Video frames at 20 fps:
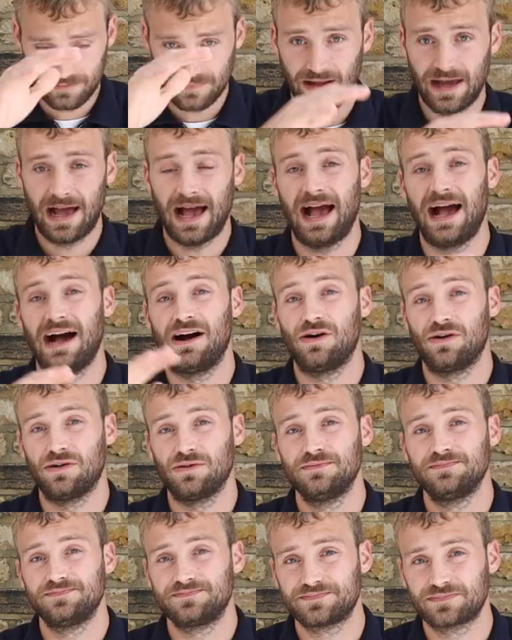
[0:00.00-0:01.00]

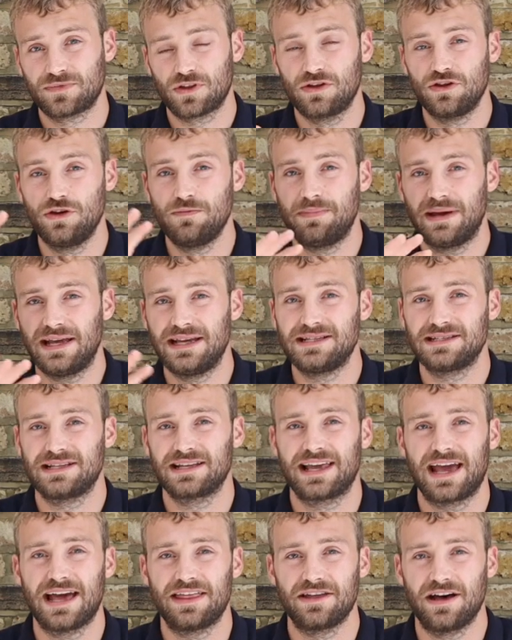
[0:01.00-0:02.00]
how you piece
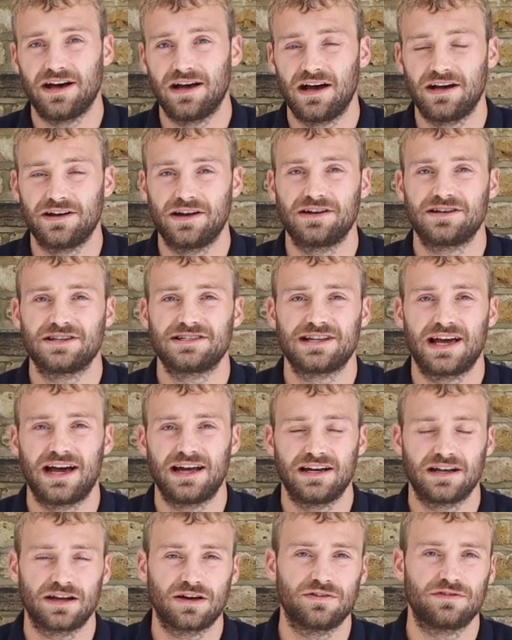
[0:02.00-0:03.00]
together an
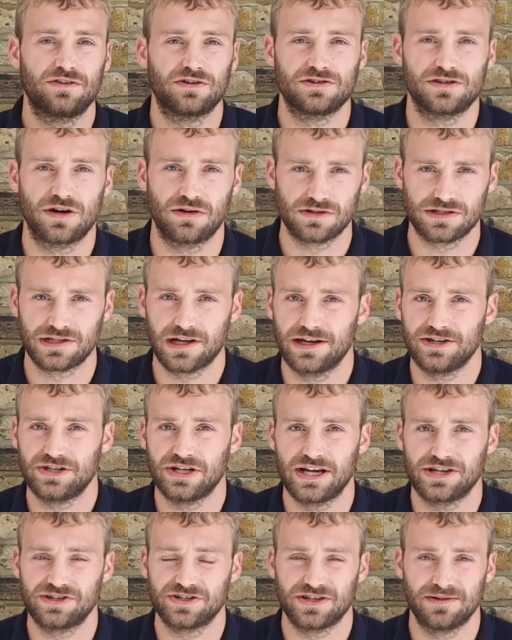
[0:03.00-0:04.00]
understanding of your dog's
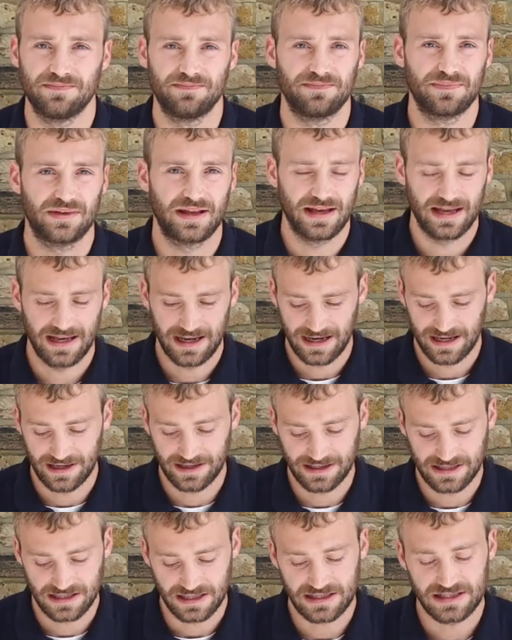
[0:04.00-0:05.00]
digestion. It
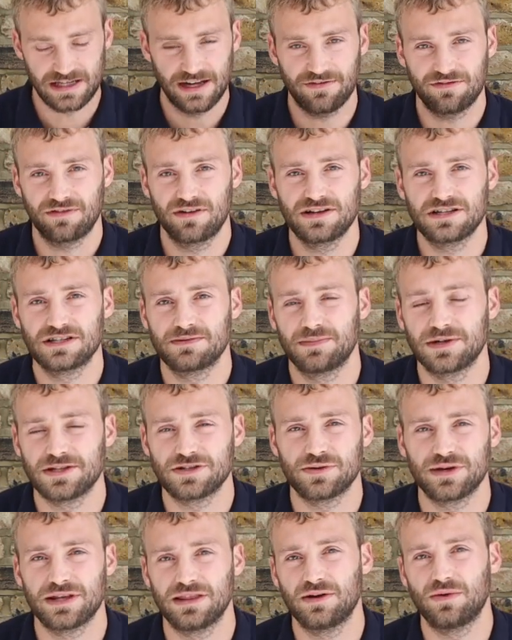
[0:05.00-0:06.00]
is the difference
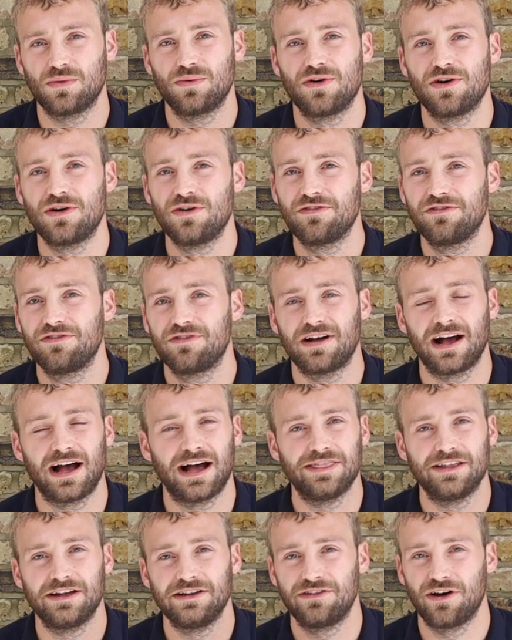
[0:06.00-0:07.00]
between the wolf
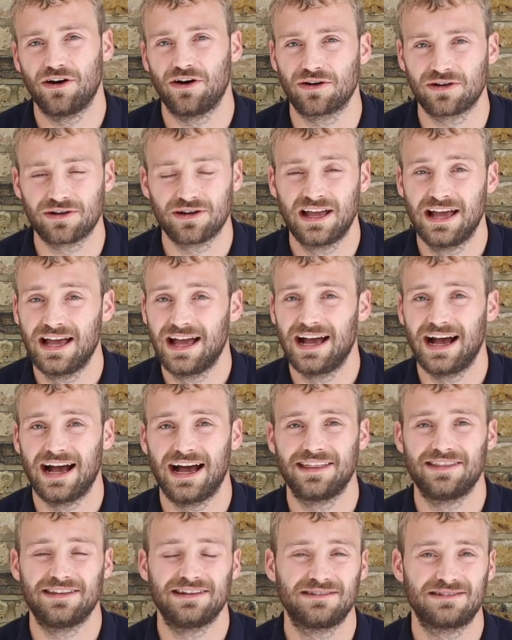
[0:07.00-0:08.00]
and the dog,
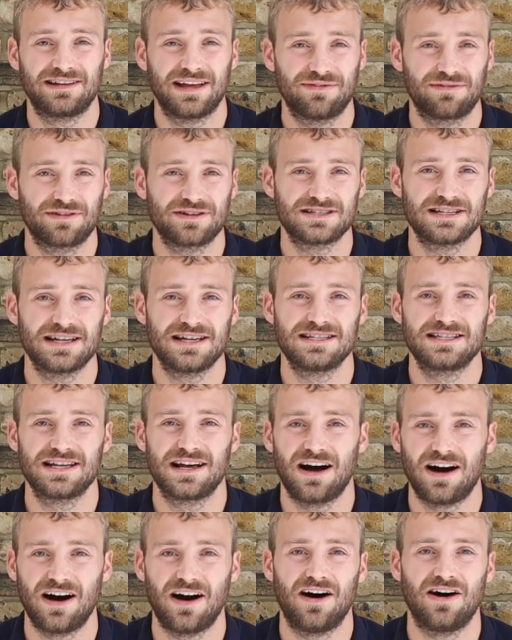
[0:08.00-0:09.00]
and the differences
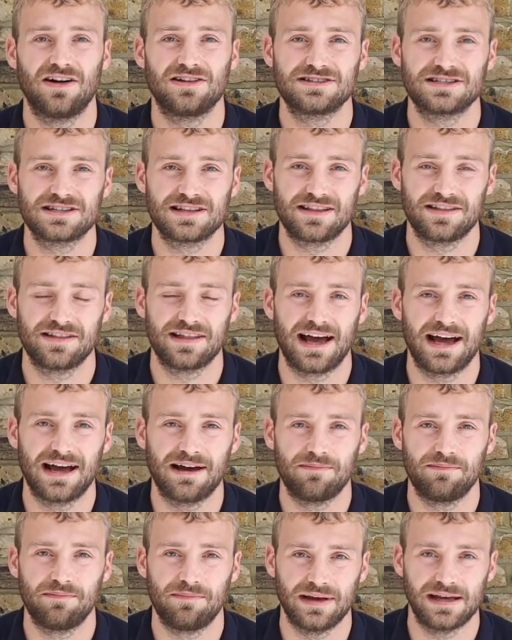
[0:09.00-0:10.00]
aren't that
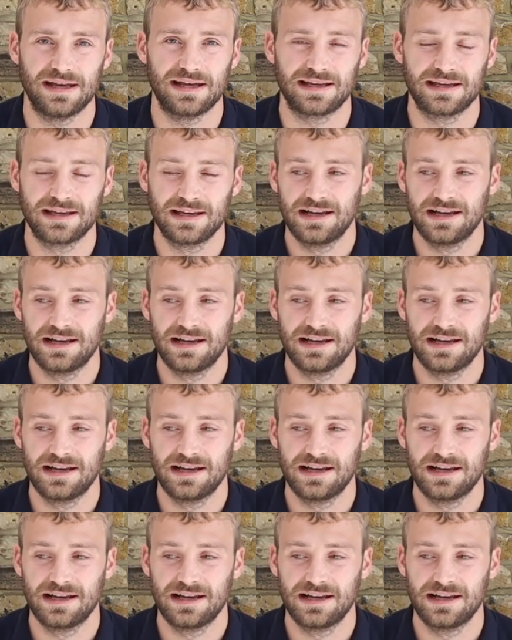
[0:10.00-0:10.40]
big.